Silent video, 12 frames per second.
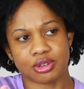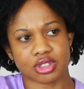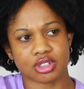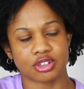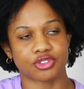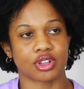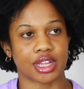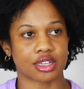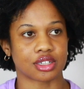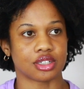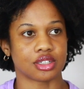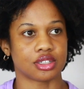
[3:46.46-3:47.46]
I was looking for
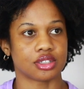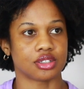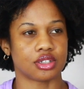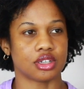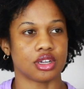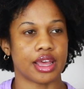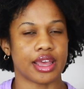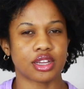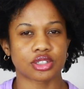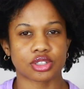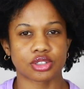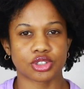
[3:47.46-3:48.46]
like a
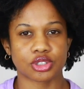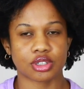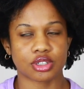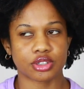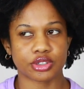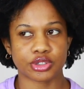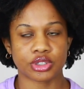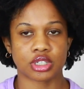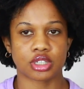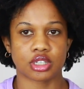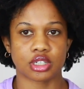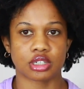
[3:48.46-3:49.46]
edge control,
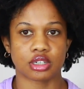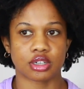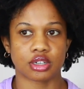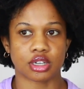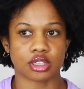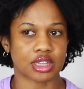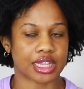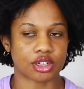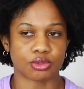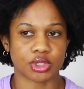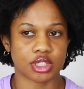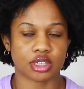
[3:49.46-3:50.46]
like
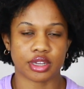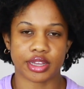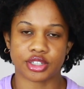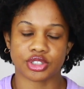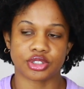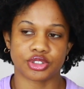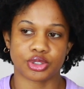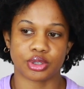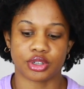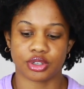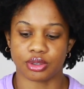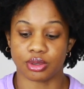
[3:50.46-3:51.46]
a really good edge
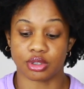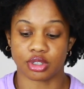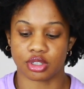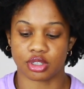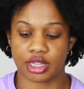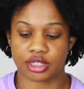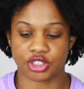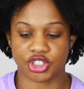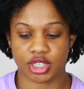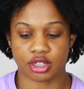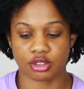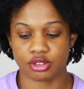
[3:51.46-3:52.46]
control or like a
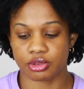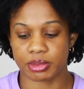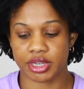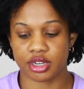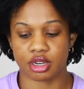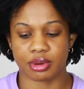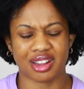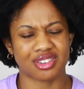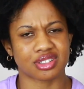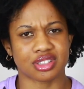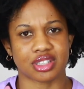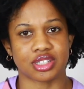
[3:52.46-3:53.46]
gel for my hair. And I
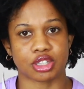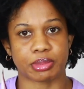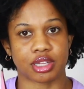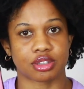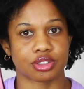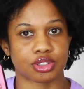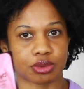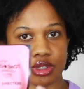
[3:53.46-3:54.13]
heard good things about this